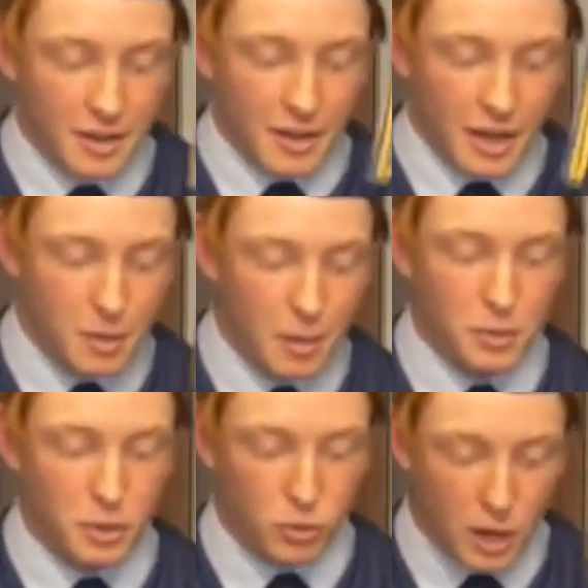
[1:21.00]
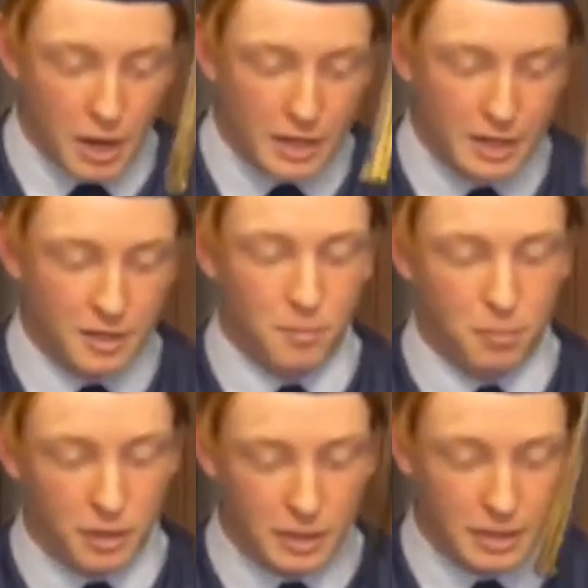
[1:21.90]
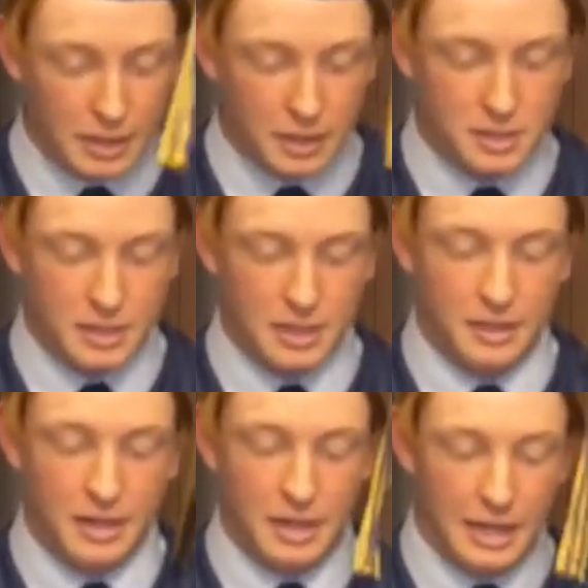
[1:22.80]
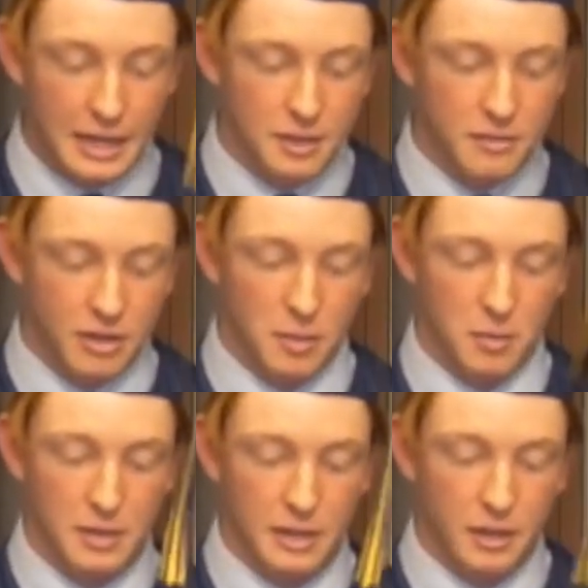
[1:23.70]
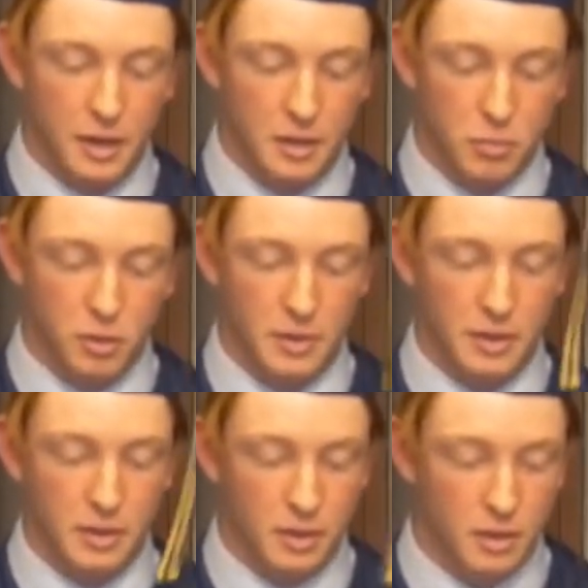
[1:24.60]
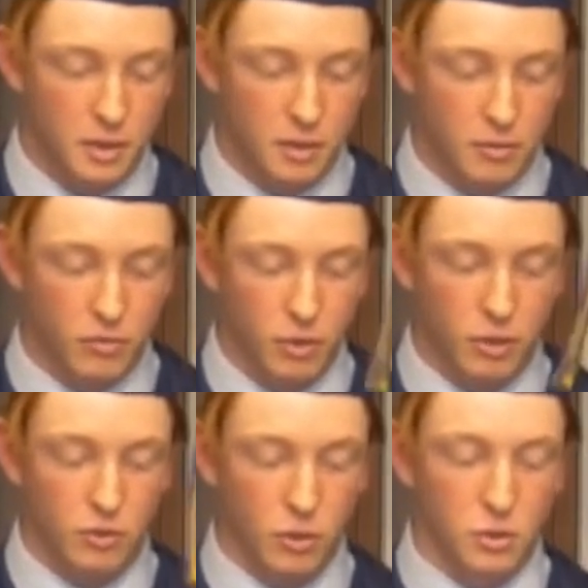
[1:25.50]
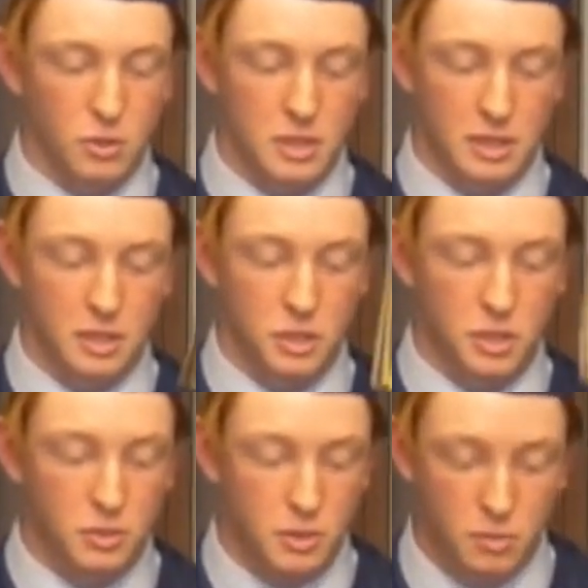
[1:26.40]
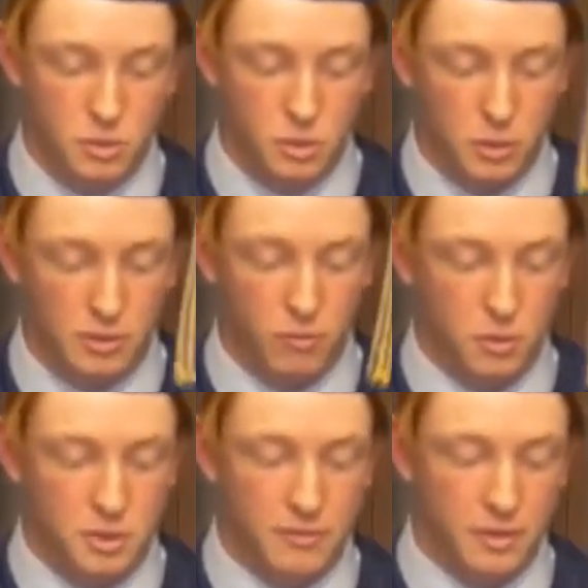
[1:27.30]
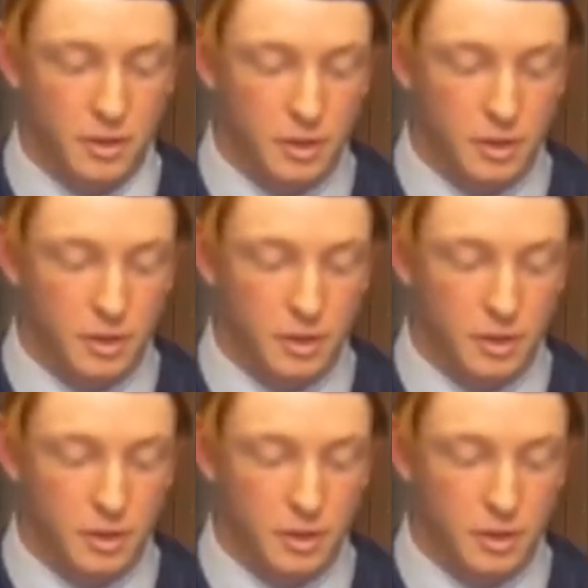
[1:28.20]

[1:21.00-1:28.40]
I remember crying and complaining, saying that I hated the family that God had put me in, full of girls singing show tunes 24/7.